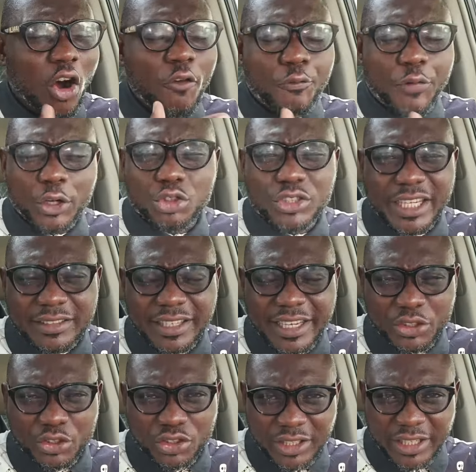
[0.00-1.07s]

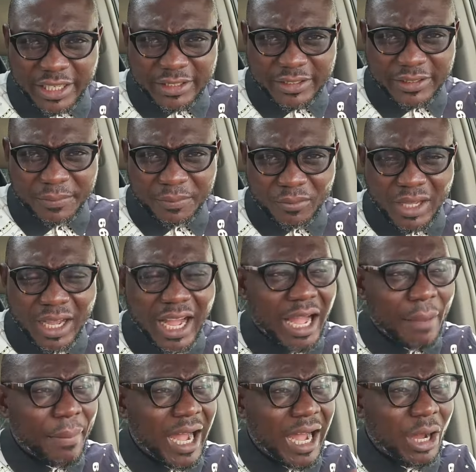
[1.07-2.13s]
unfortunate incident
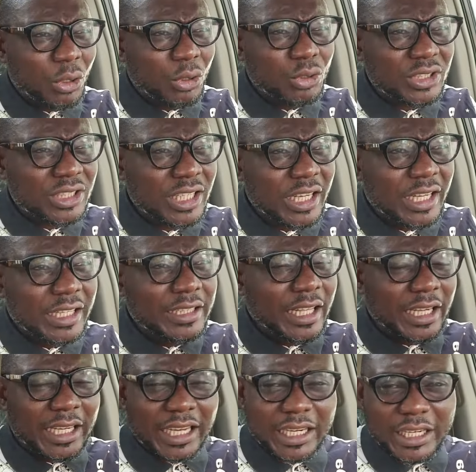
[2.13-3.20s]
about
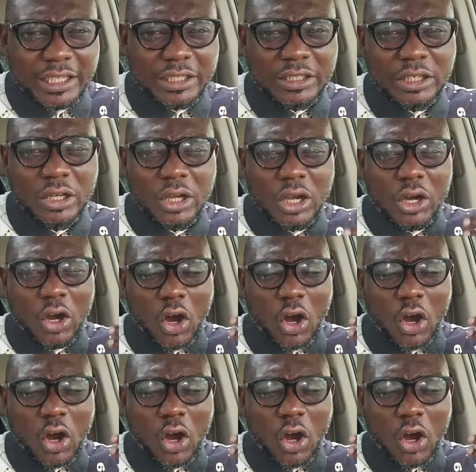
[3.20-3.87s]
the killing